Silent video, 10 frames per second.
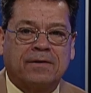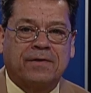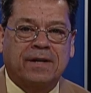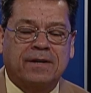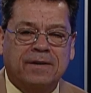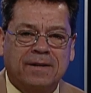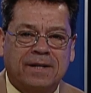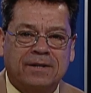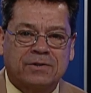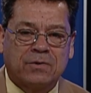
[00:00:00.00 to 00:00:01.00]
Theater
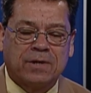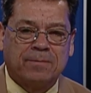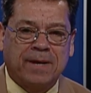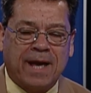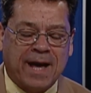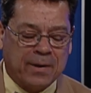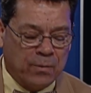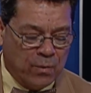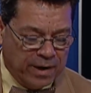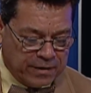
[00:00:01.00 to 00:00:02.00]
is going to be a
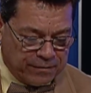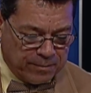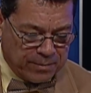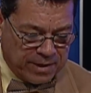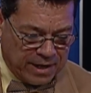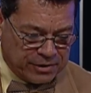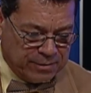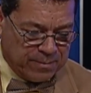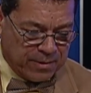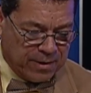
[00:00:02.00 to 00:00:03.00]
wonderful
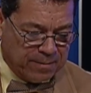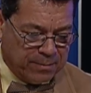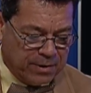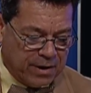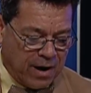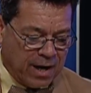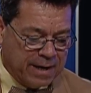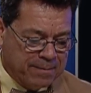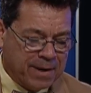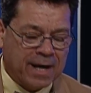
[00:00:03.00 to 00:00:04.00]
production put
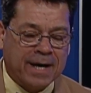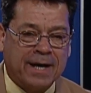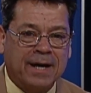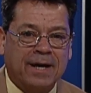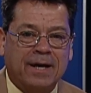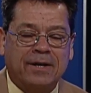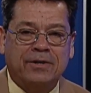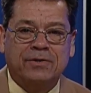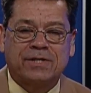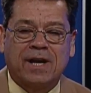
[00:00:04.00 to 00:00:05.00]
on by
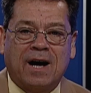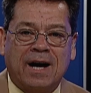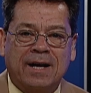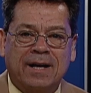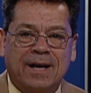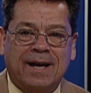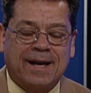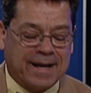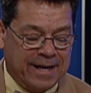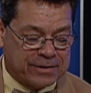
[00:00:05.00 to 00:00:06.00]
UCI.
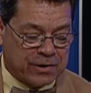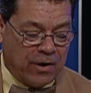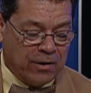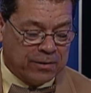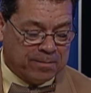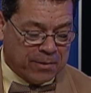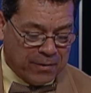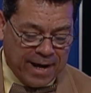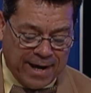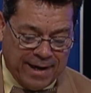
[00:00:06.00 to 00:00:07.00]
It's called
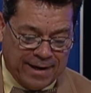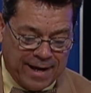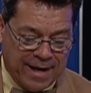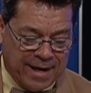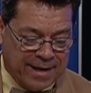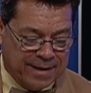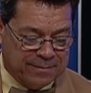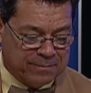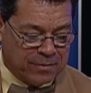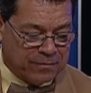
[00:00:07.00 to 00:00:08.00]
Parade,
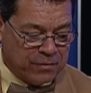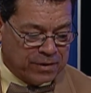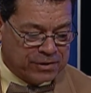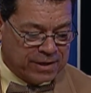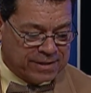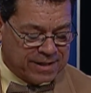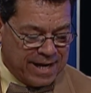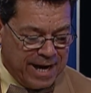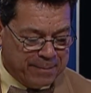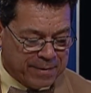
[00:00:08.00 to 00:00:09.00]
and we're fortunate
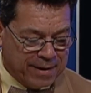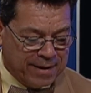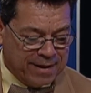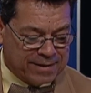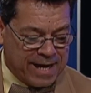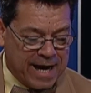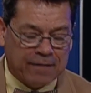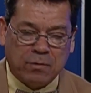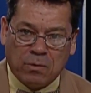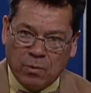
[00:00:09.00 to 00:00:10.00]
today to
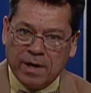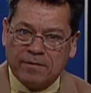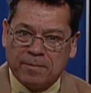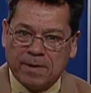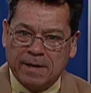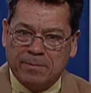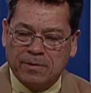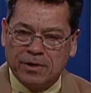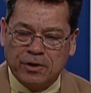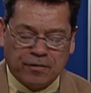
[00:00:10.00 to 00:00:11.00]
have well, one of the
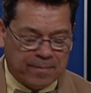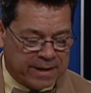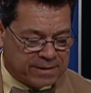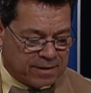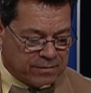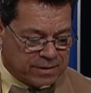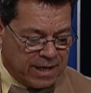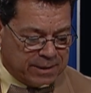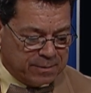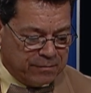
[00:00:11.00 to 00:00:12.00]
people you have met several
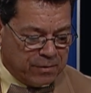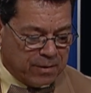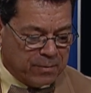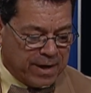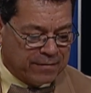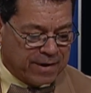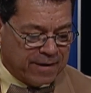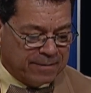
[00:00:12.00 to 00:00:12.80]
times before. We have Gary